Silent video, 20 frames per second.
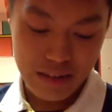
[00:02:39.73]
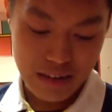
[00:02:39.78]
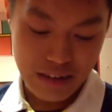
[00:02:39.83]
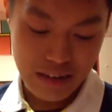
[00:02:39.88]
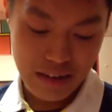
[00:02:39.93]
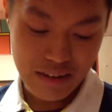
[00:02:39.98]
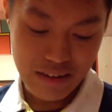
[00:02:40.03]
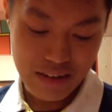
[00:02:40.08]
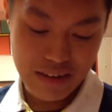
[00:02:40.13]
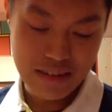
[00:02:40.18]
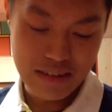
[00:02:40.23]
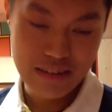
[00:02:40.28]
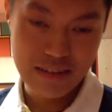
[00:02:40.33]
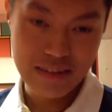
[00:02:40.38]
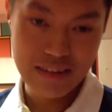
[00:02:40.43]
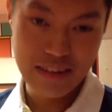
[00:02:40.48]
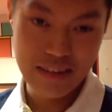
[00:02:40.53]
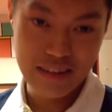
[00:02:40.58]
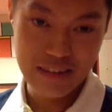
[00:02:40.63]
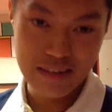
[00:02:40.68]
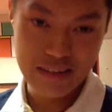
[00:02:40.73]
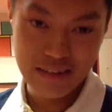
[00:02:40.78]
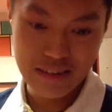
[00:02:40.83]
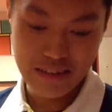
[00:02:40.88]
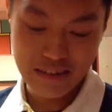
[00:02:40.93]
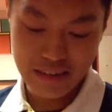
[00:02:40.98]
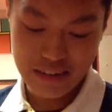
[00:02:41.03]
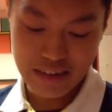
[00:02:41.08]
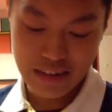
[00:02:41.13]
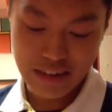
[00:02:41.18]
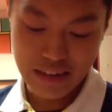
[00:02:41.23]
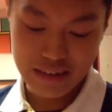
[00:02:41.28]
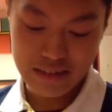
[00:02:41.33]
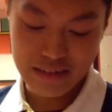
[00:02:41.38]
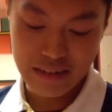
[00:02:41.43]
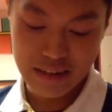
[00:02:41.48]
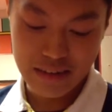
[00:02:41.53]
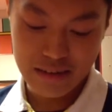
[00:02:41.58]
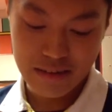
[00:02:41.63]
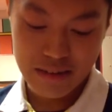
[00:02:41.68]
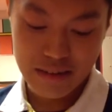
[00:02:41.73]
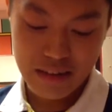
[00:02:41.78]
Now on to silicon dioxide.